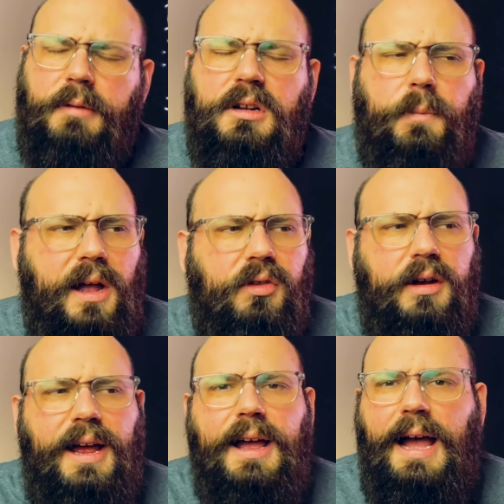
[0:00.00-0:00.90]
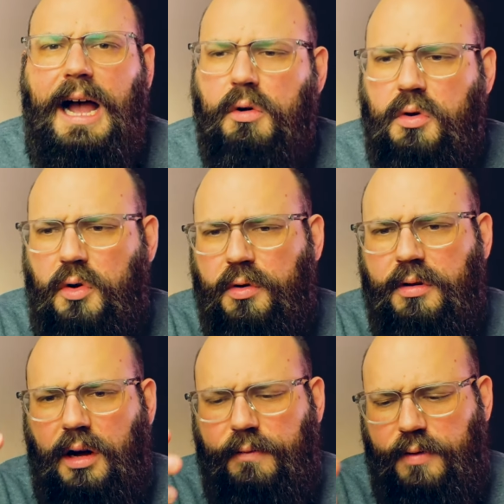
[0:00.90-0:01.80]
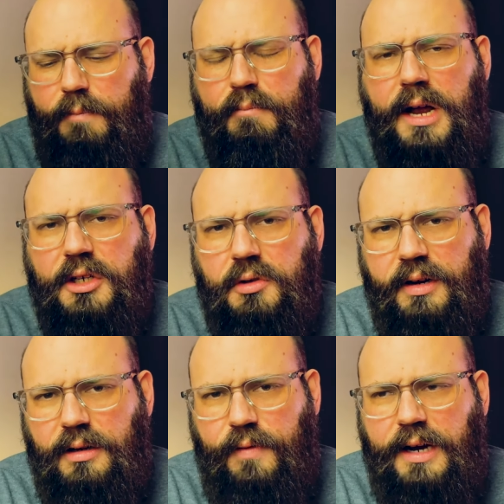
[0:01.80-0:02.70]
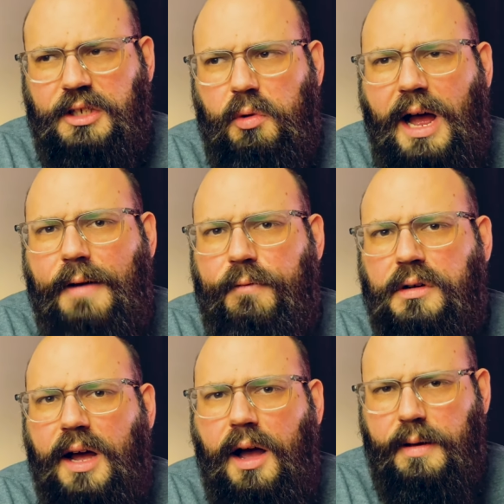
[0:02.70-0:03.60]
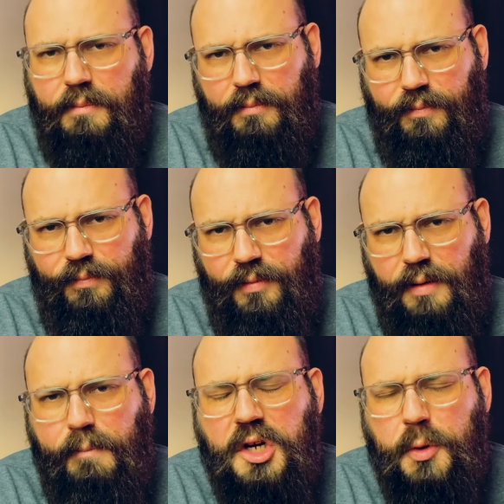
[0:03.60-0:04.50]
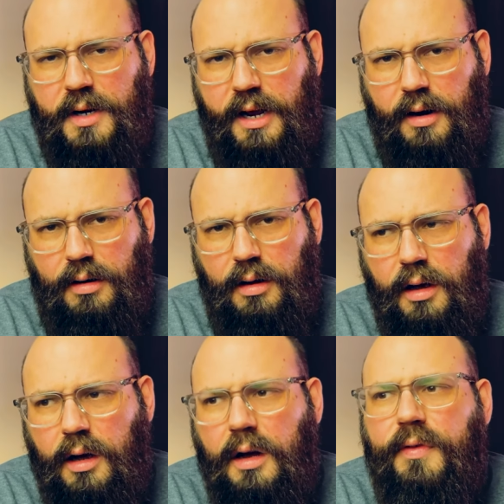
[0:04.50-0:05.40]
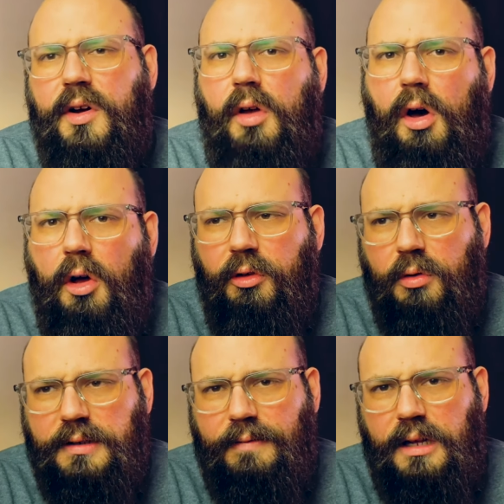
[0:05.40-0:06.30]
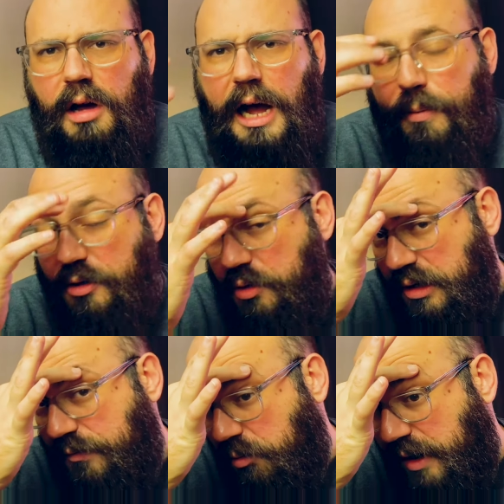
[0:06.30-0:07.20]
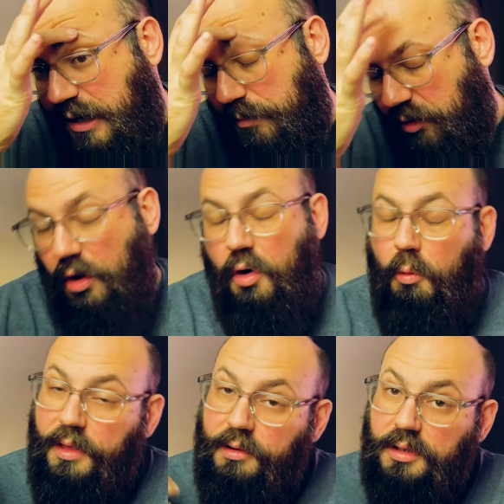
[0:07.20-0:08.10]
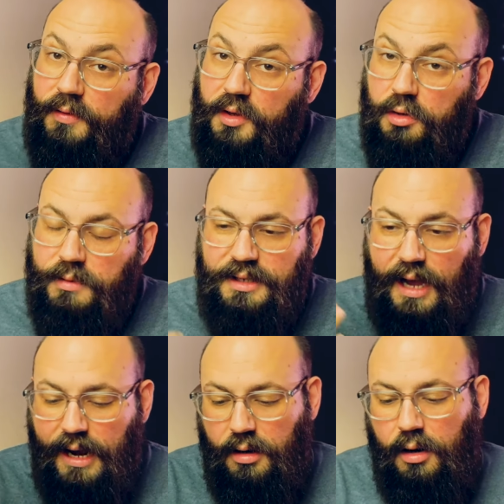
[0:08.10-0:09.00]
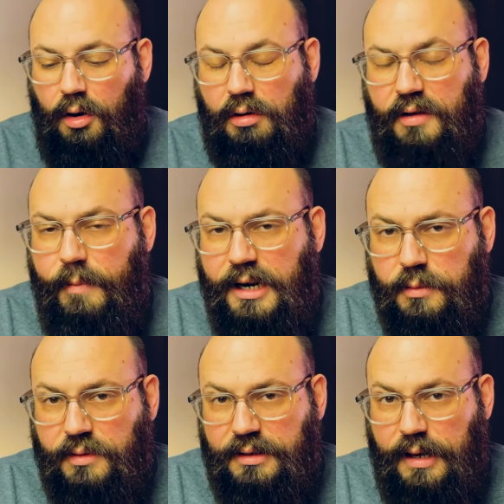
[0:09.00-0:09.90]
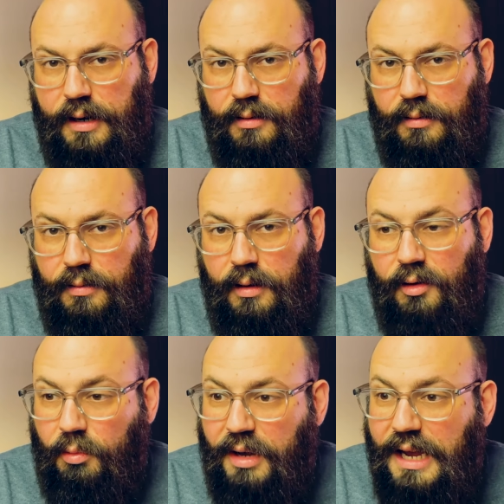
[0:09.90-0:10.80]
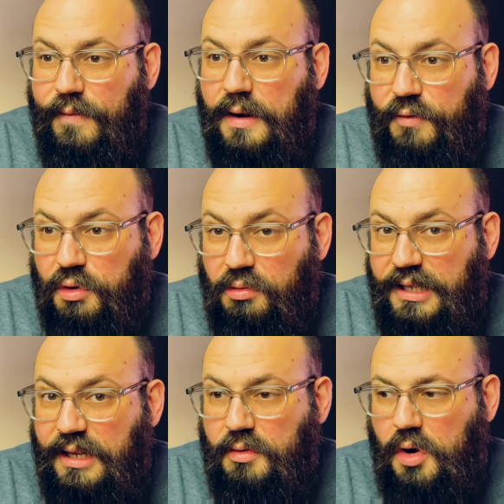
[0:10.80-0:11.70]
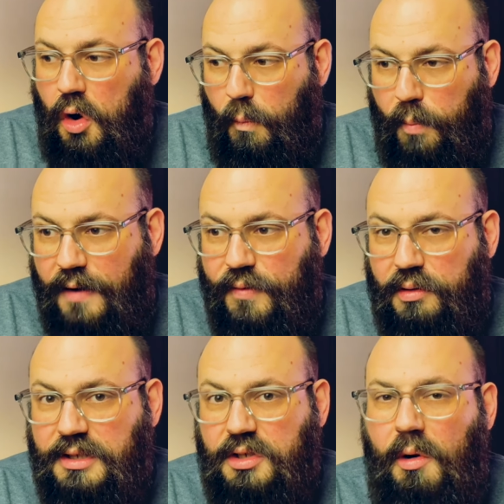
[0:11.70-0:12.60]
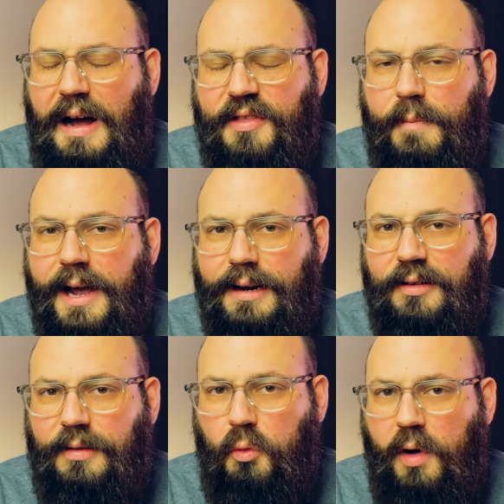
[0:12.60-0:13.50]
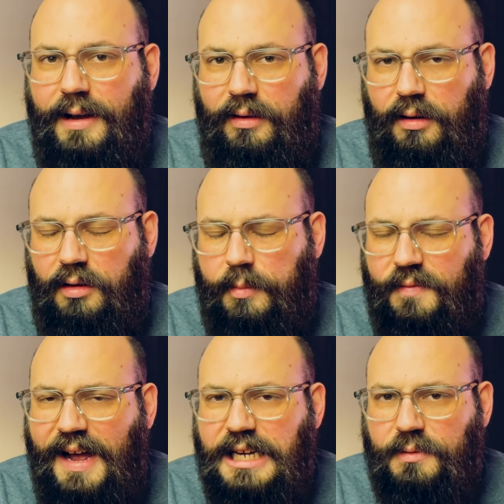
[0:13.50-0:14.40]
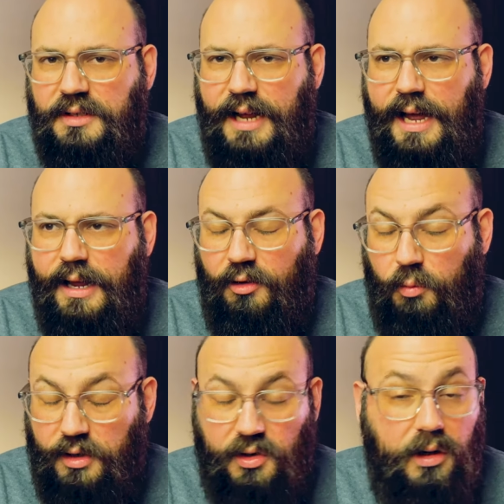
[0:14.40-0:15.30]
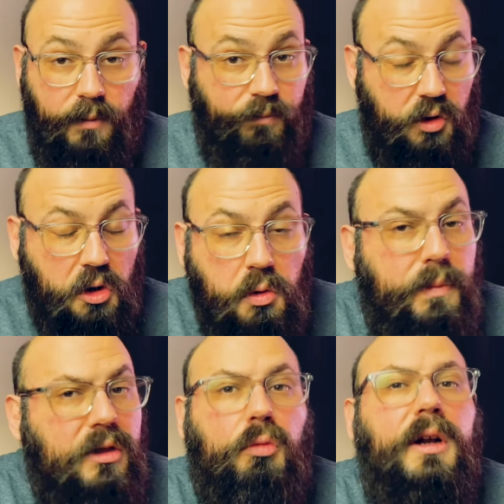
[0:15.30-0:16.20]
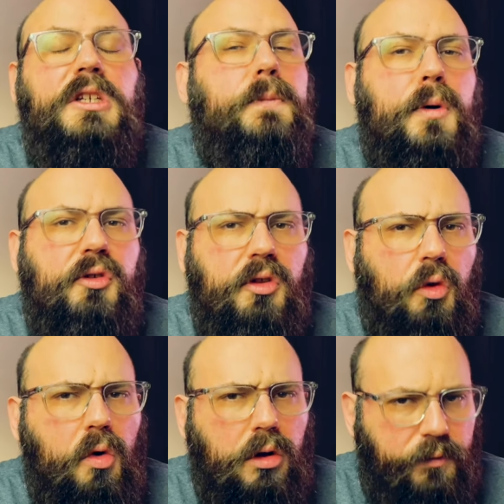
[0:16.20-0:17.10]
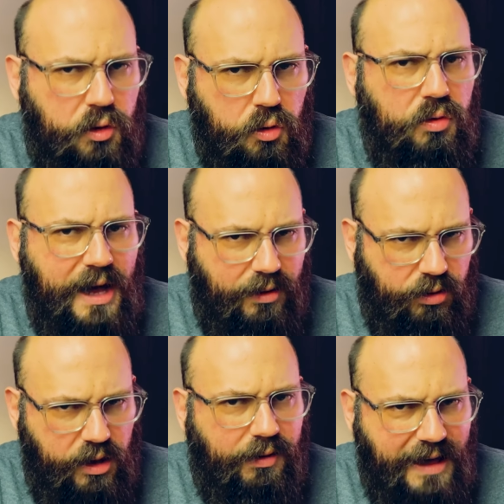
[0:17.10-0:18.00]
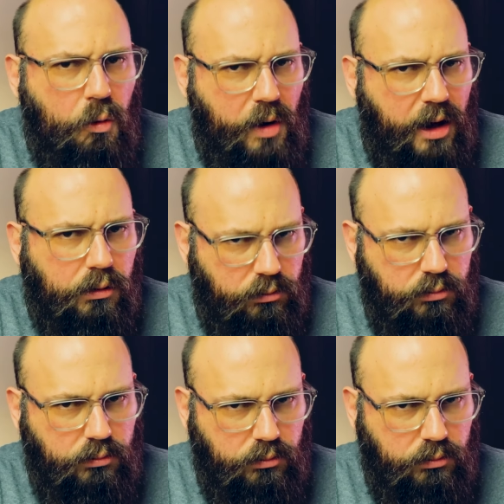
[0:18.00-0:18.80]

Some of it depends on how good of a measuring device you have for time, measurement error. There's all sorts of little opportunities for randomness, whether it's on the human side or on the measurement side. So even if you did know perfectly so how the mechanism went in terms of aspirins and headaches, which you would be the richest person in the world if you knew that thing that well.